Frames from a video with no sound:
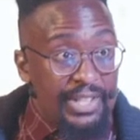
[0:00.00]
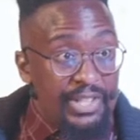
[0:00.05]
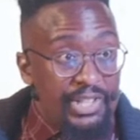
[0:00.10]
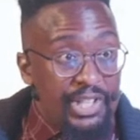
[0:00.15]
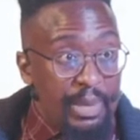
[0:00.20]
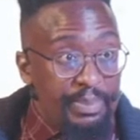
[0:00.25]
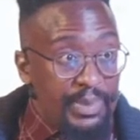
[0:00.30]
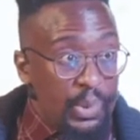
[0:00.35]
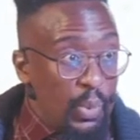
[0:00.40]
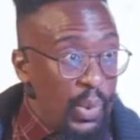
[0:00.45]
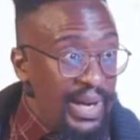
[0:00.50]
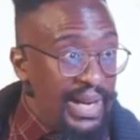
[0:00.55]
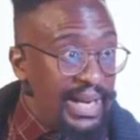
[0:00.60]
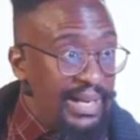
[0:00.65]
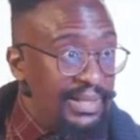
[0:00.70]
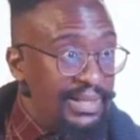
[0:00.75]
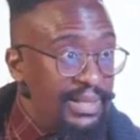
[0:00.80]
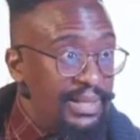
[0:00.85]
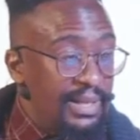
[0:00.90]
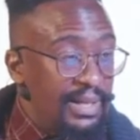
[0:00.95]
chapter 1
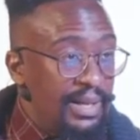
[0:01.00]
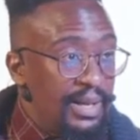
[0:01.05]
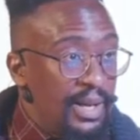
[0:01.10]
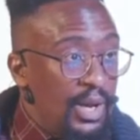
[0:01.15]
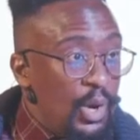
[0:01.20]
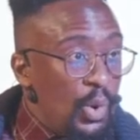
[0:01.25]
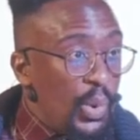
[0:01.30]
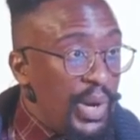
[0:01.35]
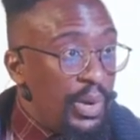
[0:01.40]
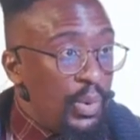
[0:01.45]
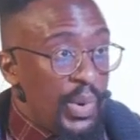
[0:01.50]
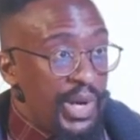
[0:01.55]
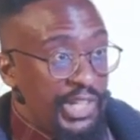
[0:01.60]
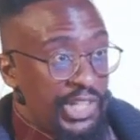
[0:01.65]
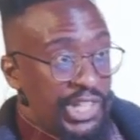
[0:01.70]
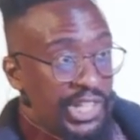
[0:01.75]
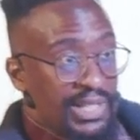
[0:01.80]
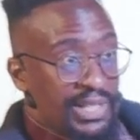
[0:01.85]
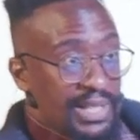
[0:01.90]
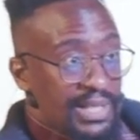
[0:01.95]
8, where, where
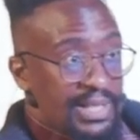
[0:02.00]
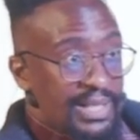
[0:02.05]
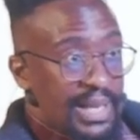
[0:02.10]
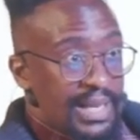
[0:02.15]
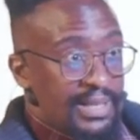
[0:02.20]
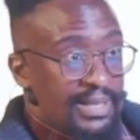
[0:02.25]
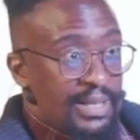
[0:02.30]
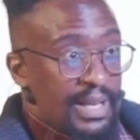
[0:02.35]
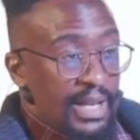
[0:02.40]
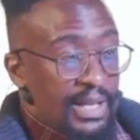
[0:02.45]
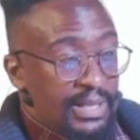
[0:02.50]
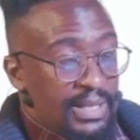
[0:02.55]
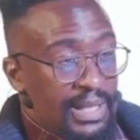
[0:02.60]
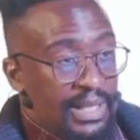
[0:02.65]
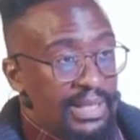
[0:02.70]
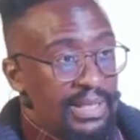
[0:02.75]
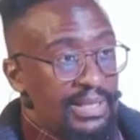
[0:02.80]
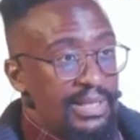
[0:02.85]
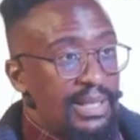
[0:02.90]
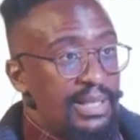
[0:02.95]
Jesus says to
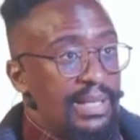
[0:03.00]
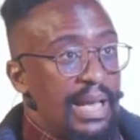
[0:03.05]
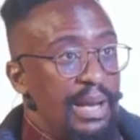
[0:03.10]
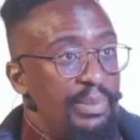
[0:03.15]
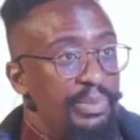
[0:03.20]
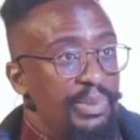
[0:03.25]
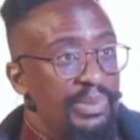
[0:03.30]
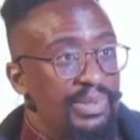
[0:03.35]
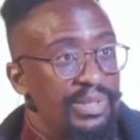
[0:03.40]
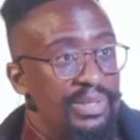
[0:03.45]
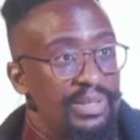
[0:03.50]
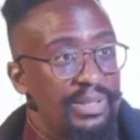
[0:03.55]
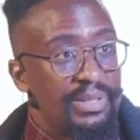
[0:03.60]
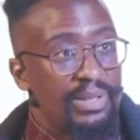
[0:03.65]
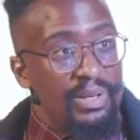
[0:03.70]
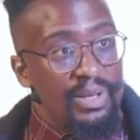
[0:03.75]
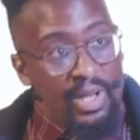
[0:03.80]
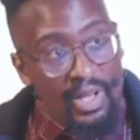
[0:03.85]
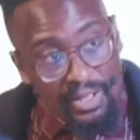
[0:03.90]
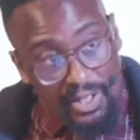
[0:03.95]
his disciples,
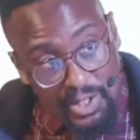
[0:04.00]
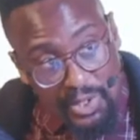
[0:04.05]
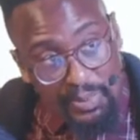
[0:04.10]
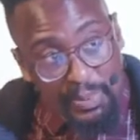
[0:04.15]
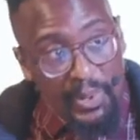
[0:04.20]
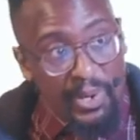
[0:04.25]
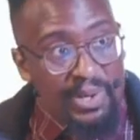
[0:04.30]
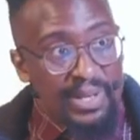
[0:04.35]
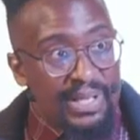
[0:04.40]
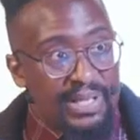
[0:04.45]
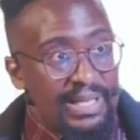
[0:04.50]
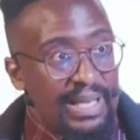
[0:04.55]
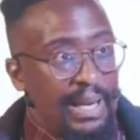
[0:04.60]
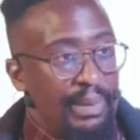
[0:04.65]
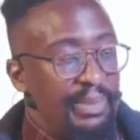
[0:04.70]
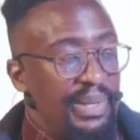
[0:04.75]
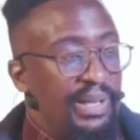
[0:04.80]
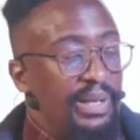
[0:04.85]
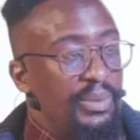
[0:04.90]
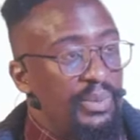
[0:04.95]
The, the Spirit is
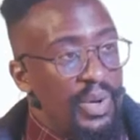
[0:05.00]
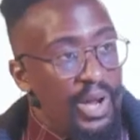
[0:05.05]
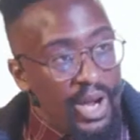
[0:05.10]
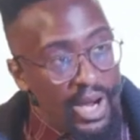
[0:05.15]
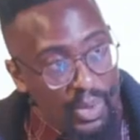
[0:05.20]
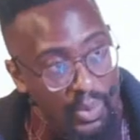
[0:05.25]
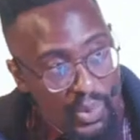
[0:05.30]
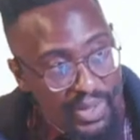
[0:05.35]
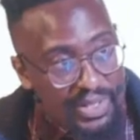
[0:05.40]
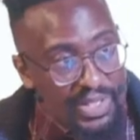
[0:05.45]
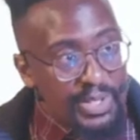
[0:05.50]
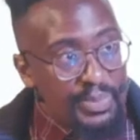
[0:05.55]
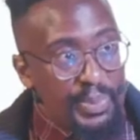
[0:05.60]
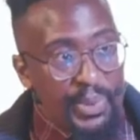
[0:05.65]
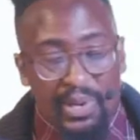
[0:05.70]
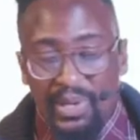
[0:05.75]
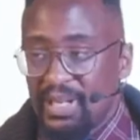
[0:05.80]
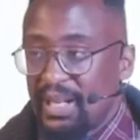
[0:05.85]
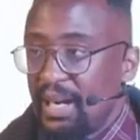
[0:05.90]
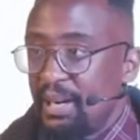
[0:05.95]
coming, and, and when the
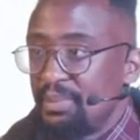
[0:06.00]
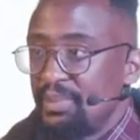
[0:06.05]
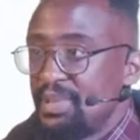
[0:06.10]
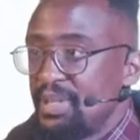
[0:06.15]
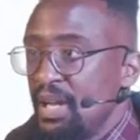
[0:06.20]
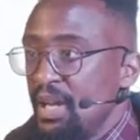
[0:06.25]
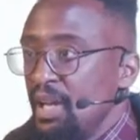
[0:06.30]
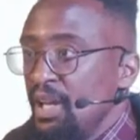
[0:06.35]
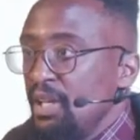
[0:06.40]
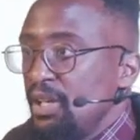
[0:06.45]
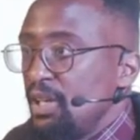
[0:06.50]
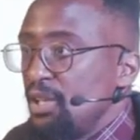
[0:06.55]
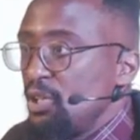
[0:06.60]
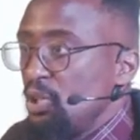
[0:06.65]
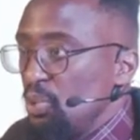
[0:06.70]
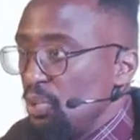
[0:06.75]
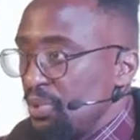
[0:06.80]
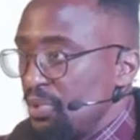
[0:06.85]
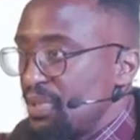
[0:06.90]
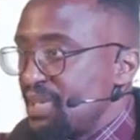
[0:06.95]
Spirit comes,
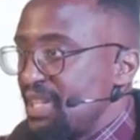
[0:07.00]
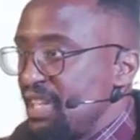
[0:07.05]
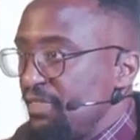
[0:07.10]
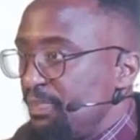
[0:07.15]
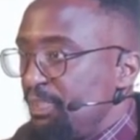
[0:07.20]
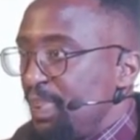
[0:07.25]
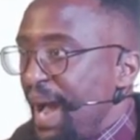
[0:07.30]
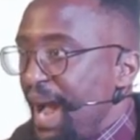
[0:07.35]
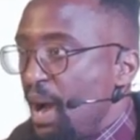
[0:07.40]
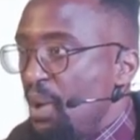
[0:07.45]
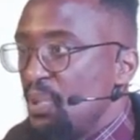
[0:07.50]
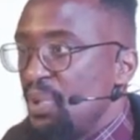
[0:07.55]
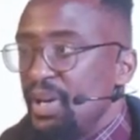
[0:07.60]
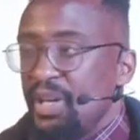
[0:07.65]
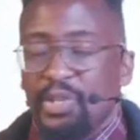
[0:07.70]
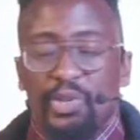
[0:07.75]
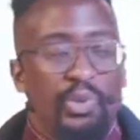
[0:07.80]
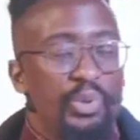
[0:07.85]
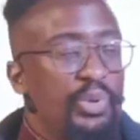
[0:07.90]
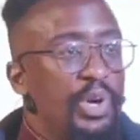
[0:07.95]
you will receive power
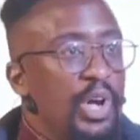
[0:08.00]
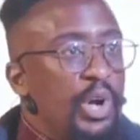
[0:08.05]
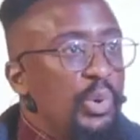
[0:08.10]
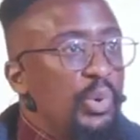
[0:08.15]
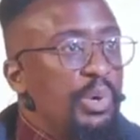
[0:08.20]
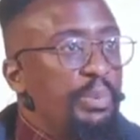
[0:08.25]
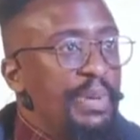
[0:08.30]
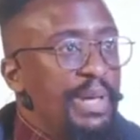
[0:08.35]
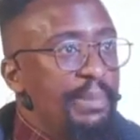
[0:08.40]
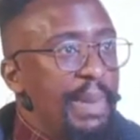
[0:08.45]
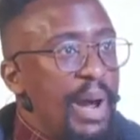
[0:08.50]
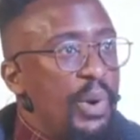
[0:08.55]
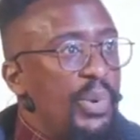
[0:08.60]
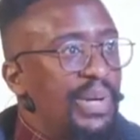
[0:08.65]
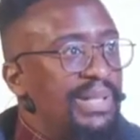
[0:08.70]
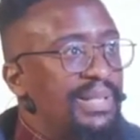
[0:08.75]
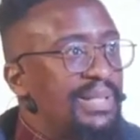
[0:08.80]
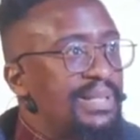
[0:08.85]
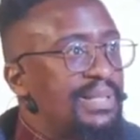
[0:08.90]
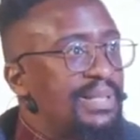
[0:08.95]
and you will be my
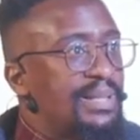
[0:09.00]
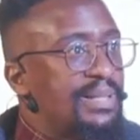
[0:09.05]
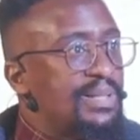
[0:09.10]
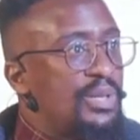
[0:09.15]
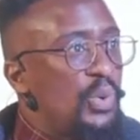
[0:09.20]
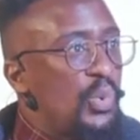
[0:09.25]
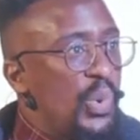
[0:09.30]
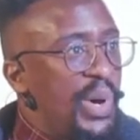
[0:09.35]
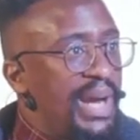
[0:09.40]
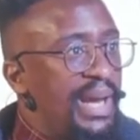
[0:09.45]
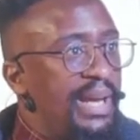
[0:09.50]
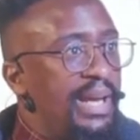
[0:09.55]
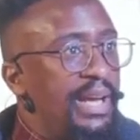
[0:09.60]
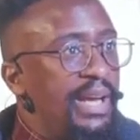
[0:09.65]
witnesses where?